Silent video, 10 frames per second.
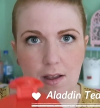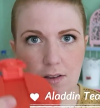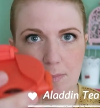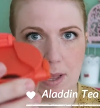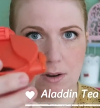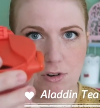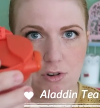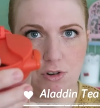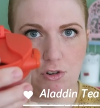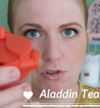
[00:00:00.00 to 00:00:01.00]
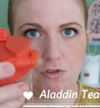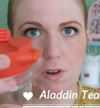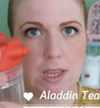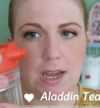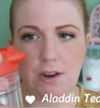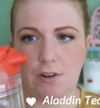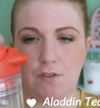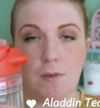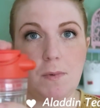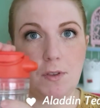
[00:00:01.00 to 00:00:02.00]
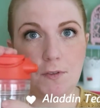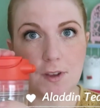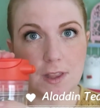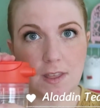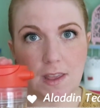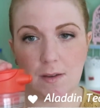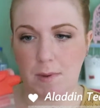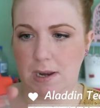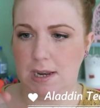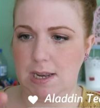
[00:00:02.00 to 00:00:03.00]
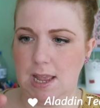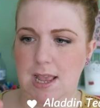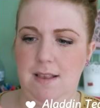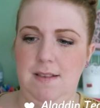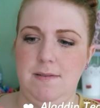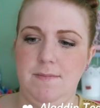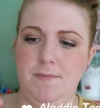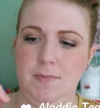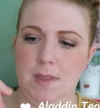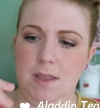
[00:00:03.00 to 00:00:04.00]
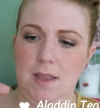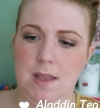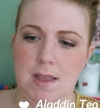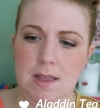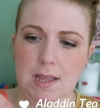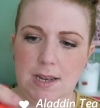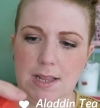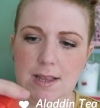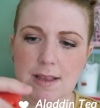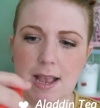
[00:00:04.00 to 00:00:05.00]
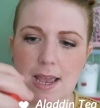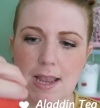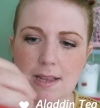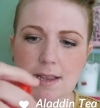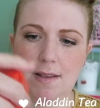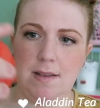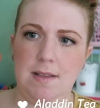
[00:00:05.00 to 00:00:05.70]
a spout to drink out of. But the fun thing about it is that inside